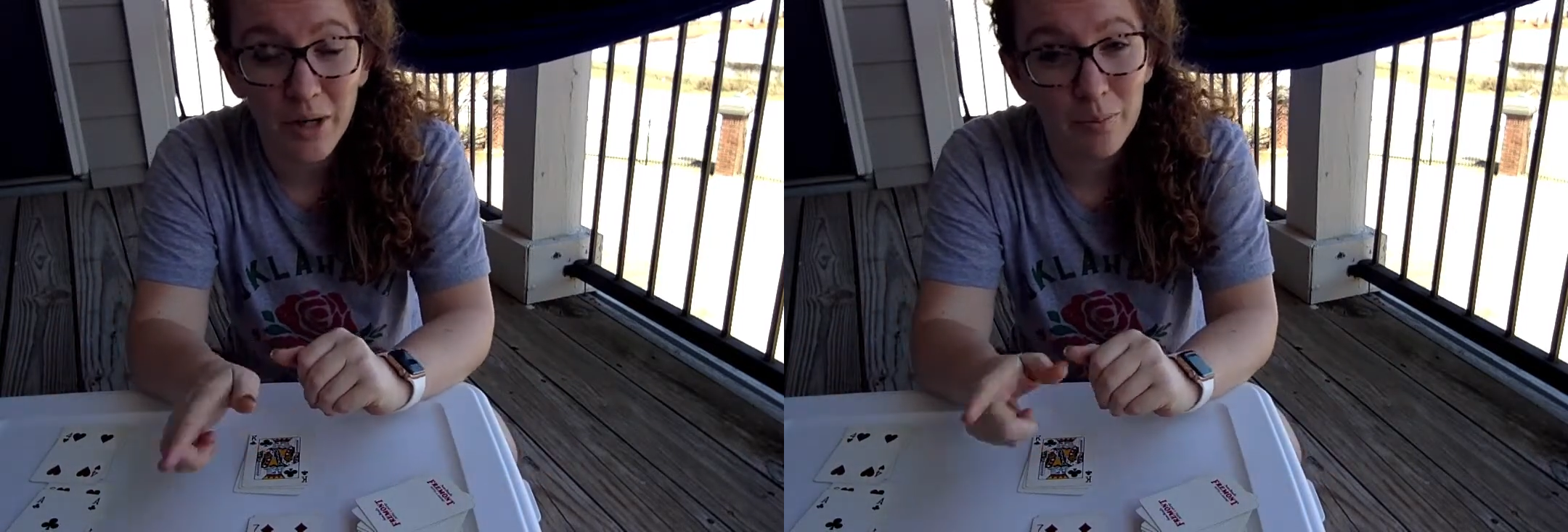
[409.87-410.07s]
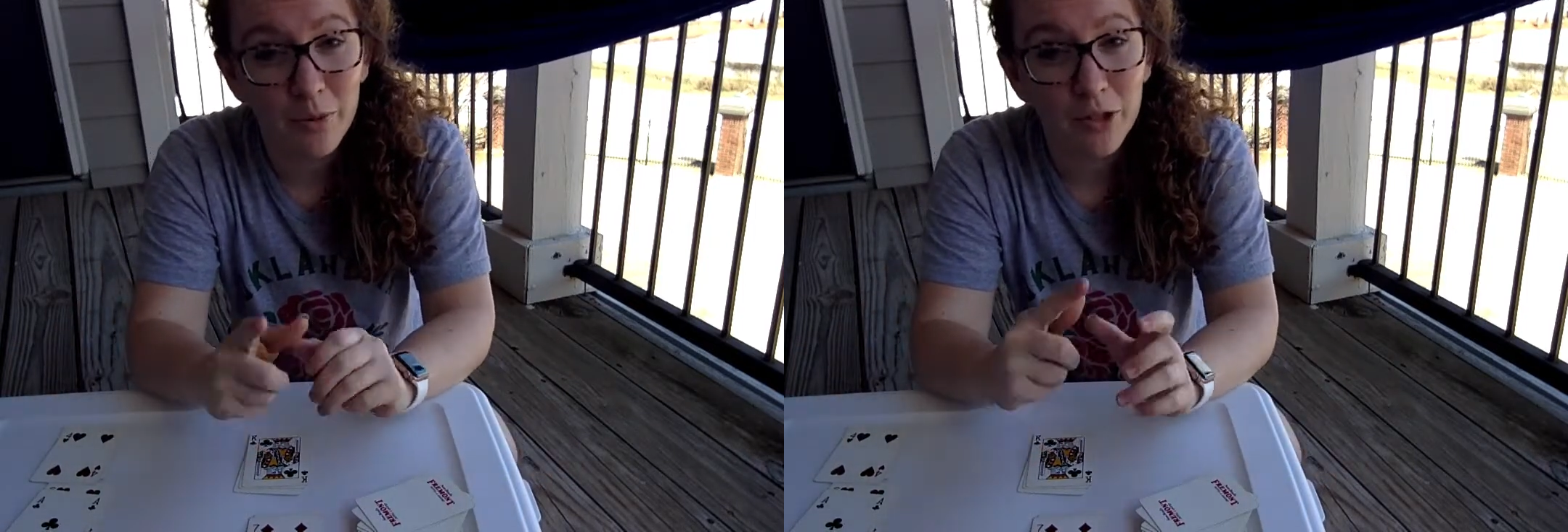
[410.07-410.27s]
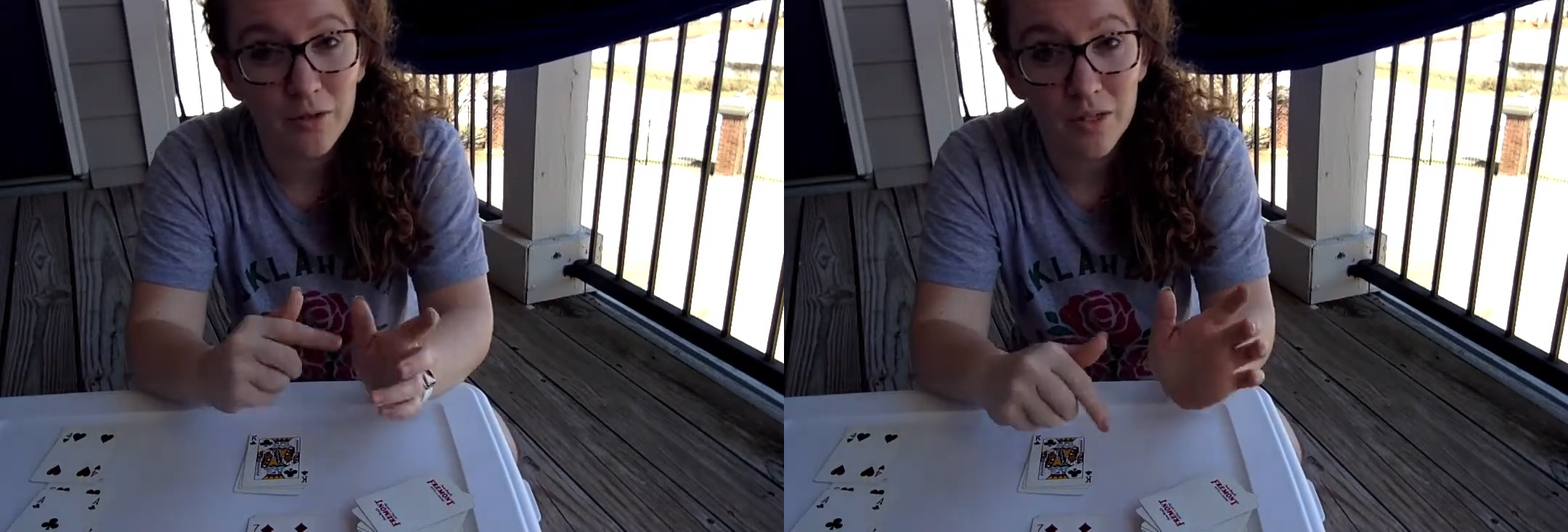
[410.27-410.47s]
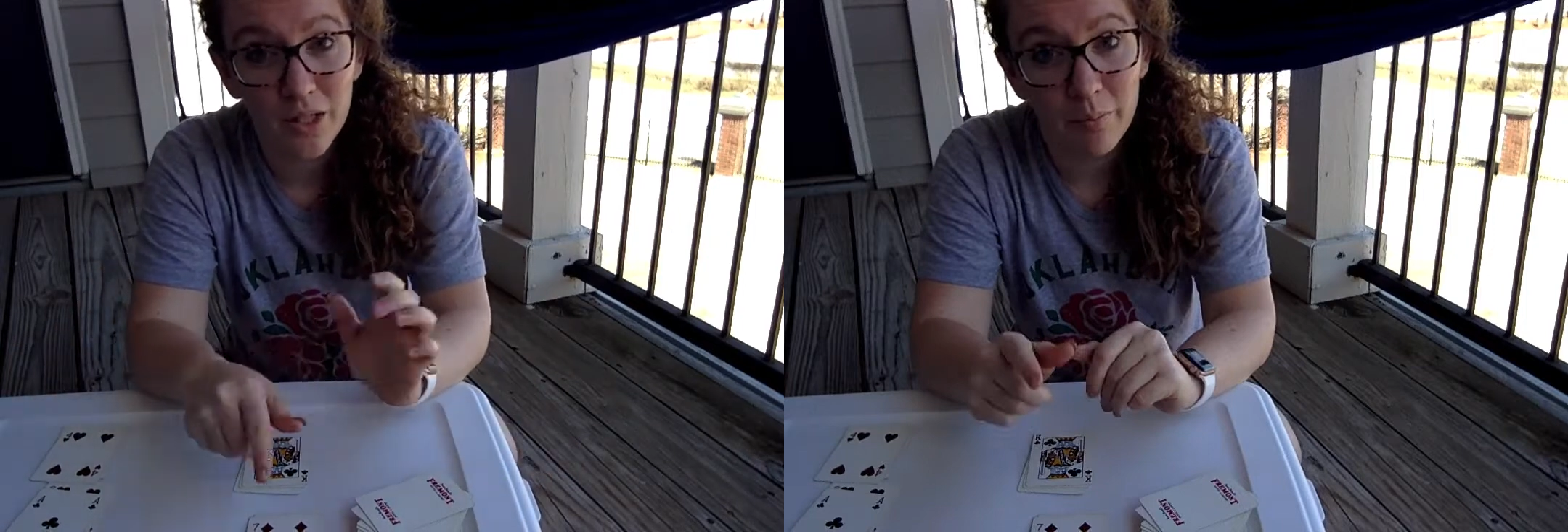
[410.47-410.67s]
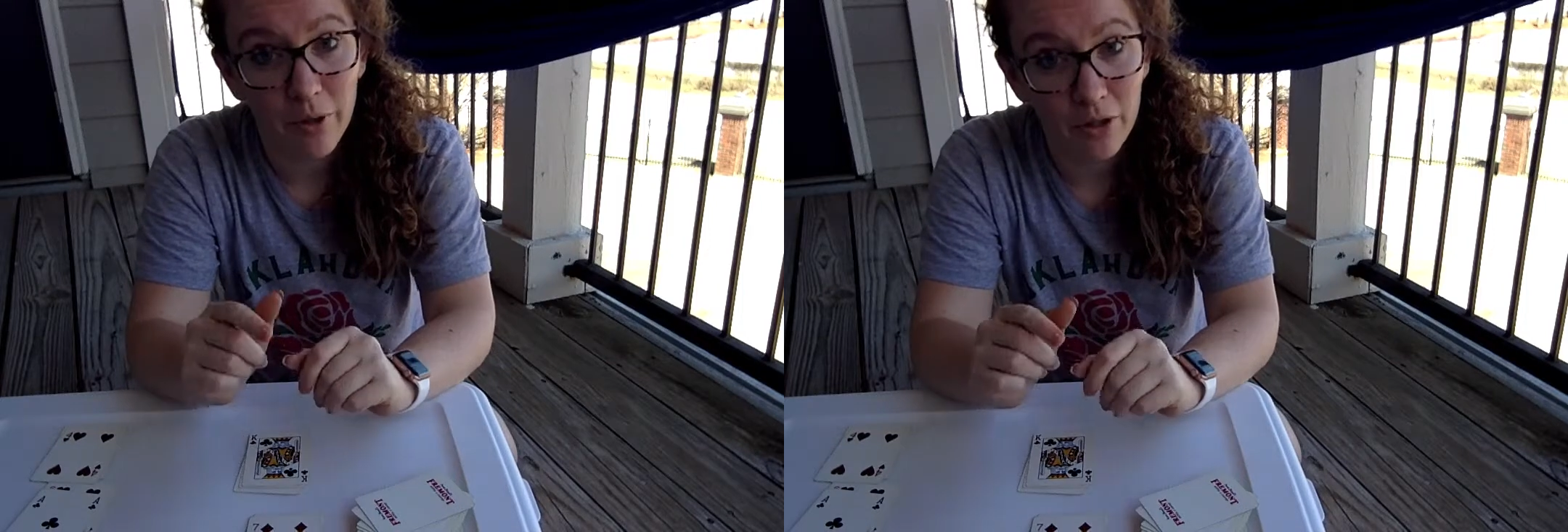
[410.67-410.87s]
paper using
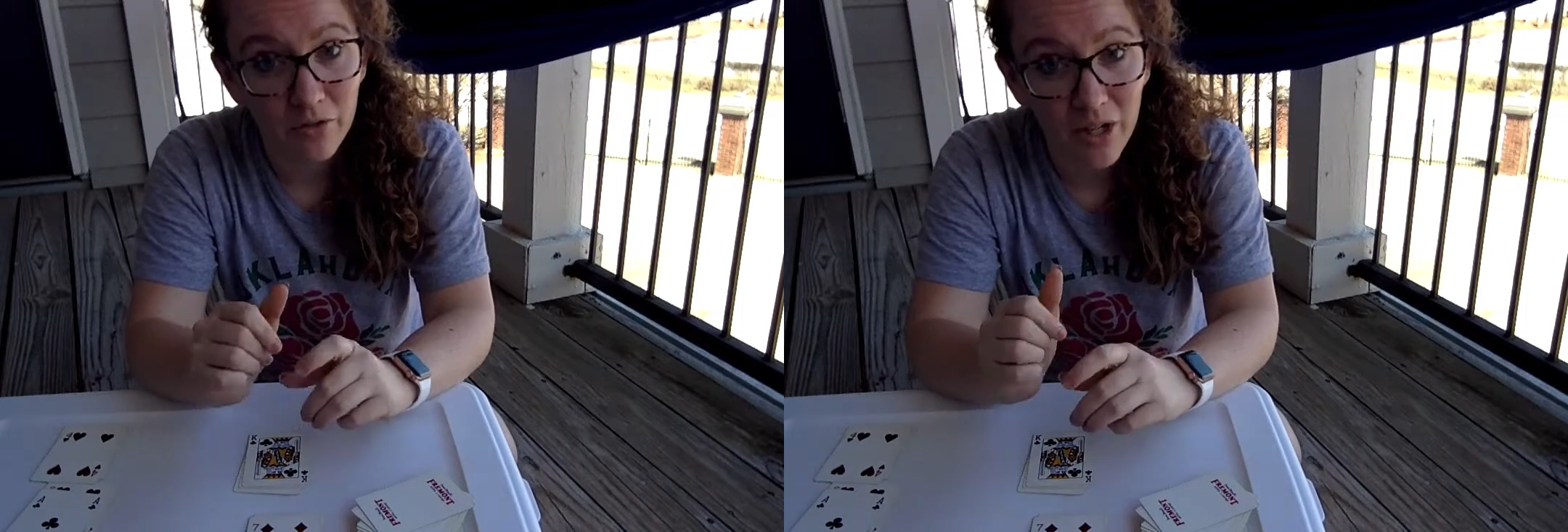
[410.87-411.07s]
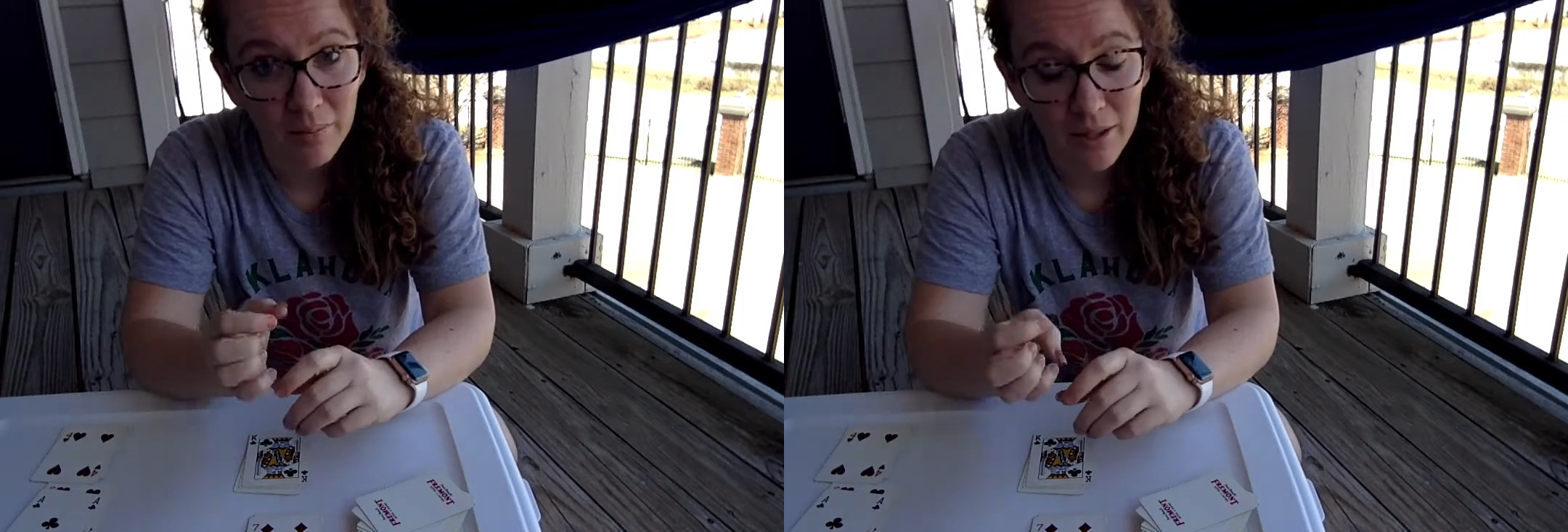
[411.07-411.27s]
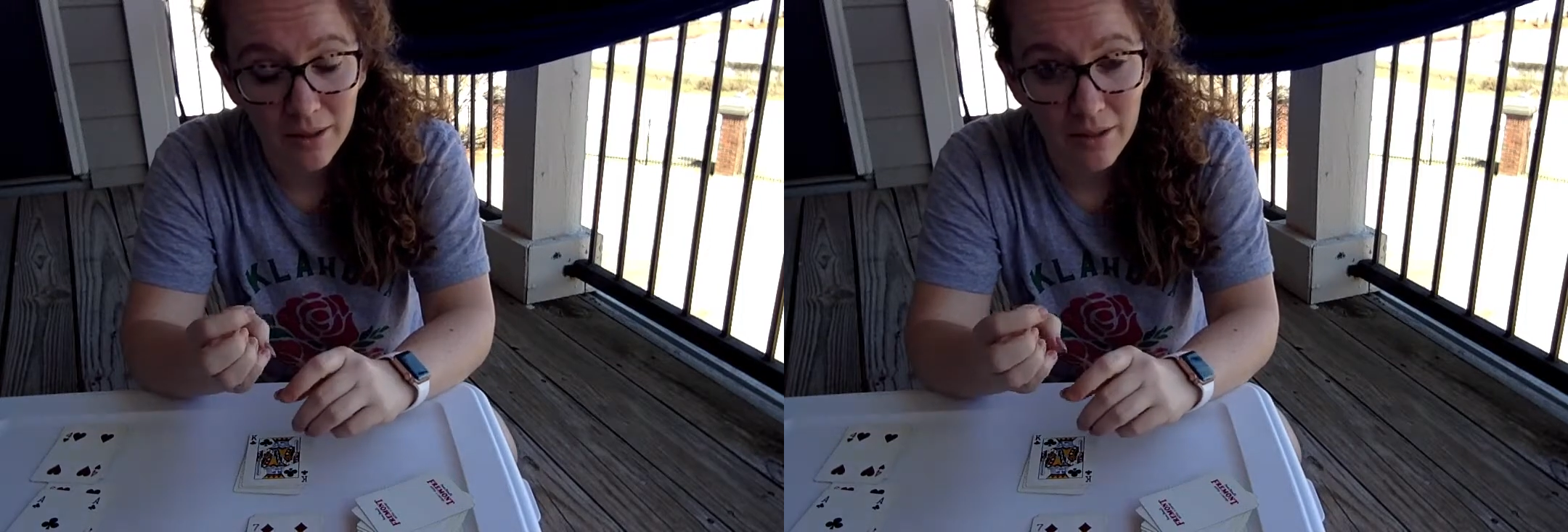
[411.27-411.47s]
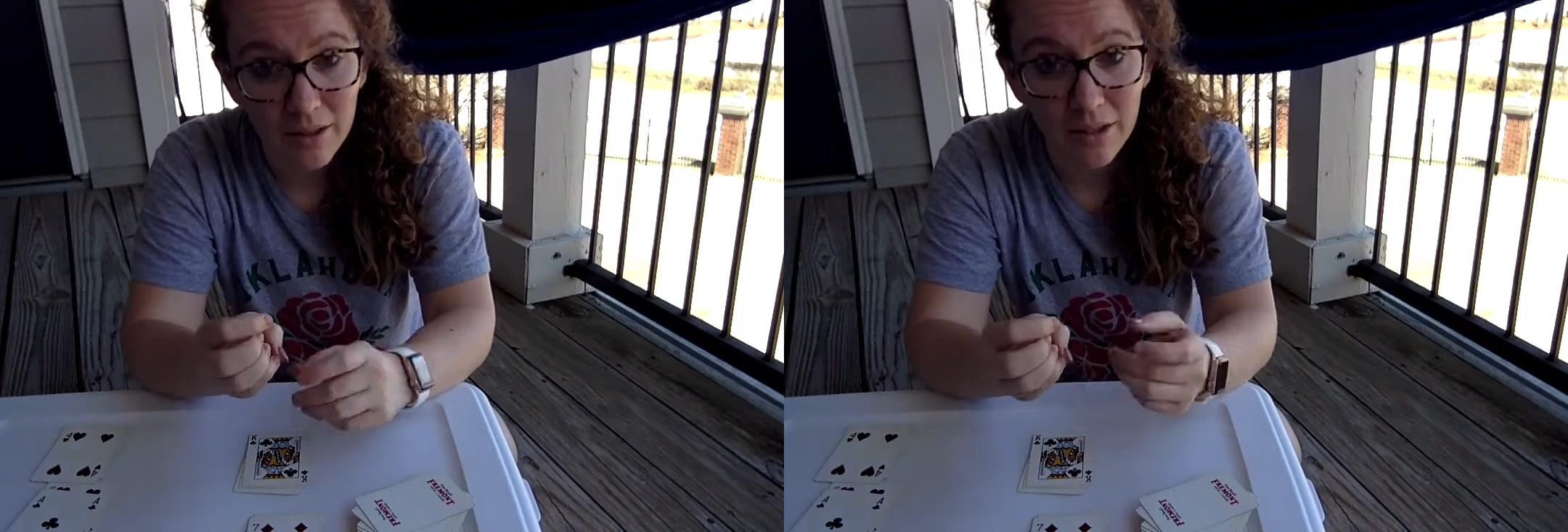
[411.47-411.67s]
the butterfly method.